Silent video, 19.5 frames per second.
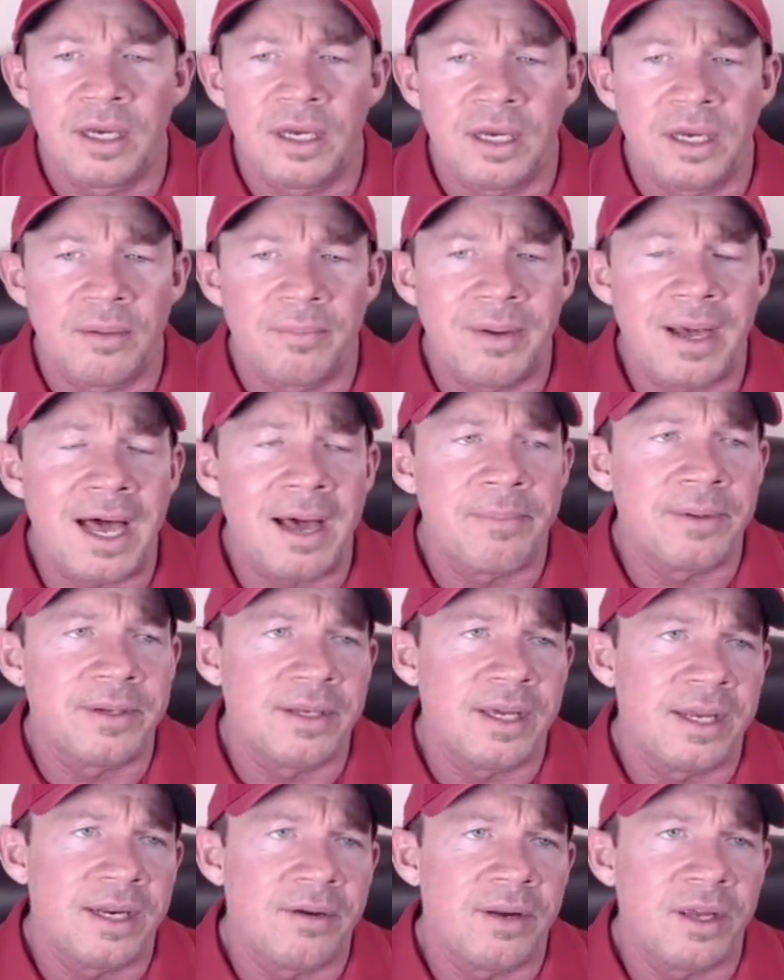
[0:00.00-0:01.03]
uh, pop and,
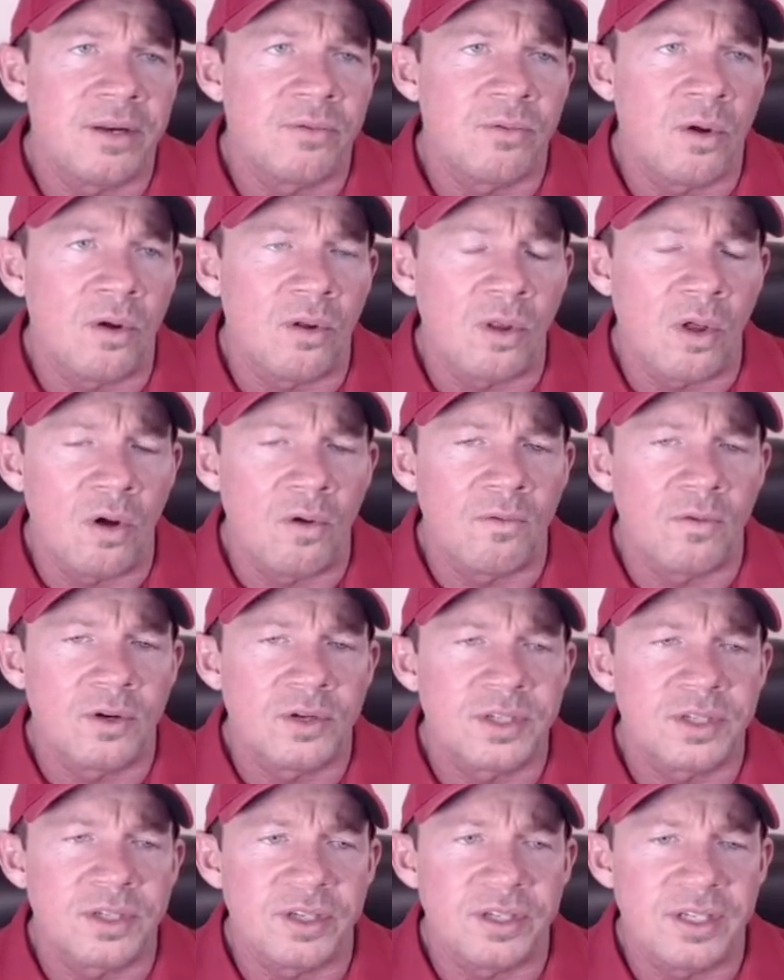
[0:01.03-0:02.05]
and, and roll over.
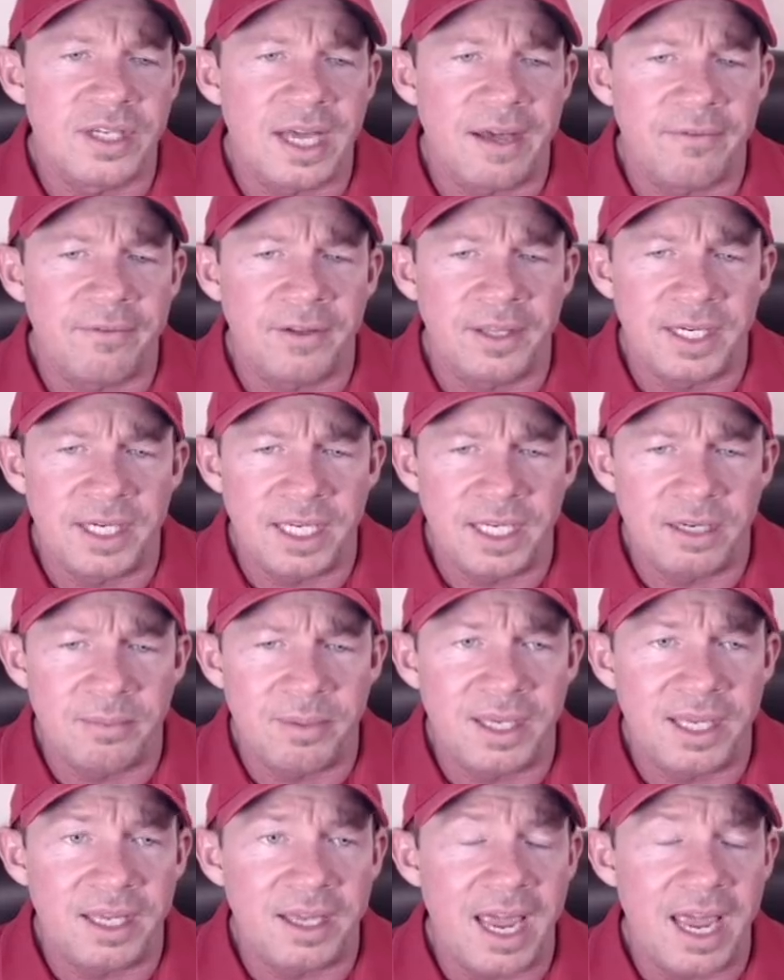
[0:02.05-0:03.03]
So you definitely need to be